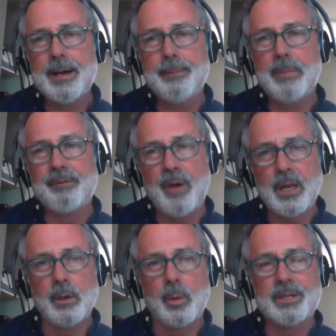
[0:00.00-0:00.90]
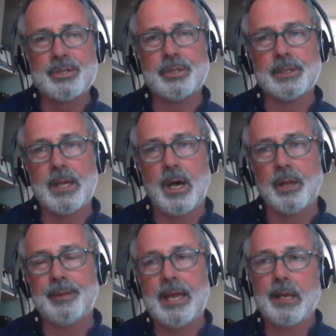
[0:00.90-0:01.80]
My final question
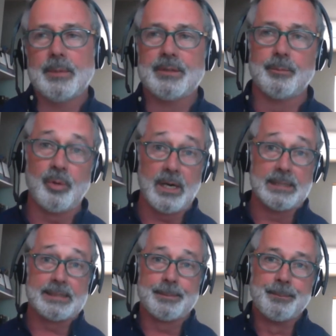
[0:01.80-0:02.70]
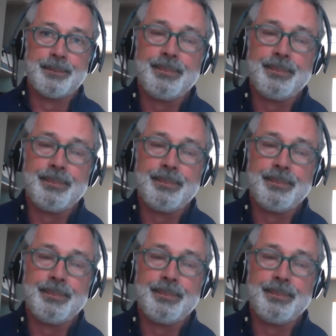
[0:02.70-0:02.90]
on the element of price